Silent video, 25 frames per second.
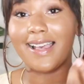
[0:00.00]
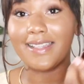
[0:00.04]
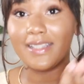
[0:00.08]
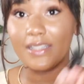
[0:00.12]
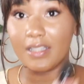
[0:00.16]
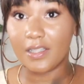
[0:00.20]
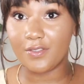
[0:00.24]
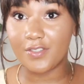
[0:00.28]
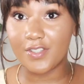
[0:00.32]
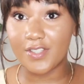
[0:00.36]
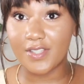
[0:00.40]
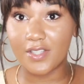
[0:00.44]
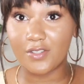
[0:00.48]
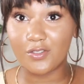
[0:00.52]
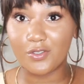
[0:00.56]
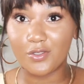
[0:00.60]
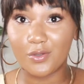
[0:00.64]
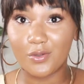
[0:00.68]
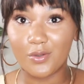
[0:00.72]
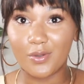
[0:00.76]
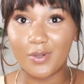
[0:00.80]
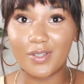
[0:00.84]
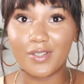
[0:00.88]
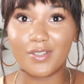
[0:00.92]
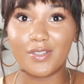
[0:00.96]
I love
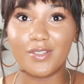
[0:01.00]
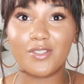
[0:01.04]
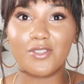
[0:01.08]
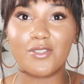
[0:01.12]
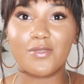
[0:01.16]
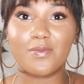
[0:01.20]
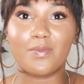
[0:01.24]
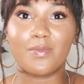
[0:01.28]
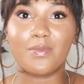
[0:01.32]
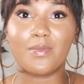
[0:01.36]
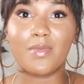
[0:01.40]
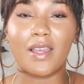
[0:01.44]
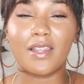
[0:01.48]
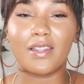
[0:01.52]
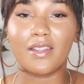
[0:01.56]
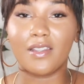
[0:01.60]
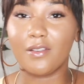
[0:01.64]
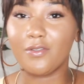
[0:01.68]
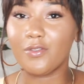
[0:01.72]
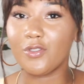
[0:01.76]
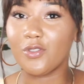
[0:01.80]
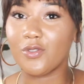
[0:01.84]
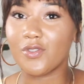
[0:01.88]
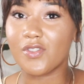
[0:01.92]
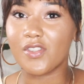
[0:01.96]
essential oils. I
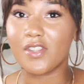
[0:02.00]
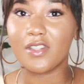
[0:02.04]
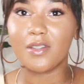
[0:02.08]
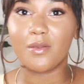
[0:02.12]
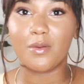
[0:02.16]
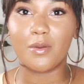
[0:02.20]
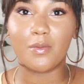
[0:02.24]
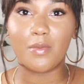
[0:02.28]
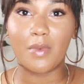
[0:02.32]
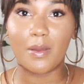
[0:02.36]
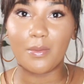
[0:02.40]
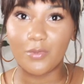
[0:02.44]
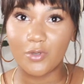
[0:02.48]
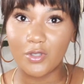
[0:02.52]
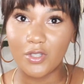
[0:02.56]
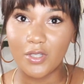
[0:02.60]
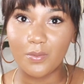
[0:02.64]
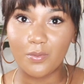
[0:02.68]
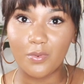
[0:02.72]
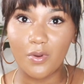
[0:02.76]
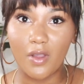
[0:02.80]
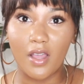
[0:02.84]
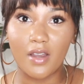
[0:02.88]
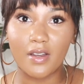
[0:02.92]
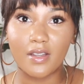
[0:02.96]
love using them in my
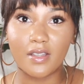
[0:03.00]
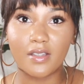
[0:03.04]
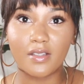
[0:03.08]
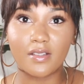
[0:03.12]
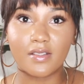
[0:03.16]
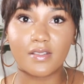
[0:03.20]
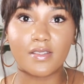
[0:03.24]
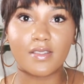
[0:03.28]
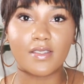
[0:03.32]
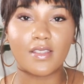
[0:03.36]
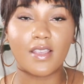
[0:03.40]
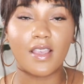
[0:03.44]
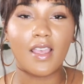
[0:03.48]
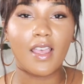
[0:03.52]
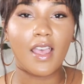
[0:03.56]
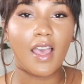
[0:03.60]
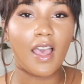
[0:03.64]
beauty products.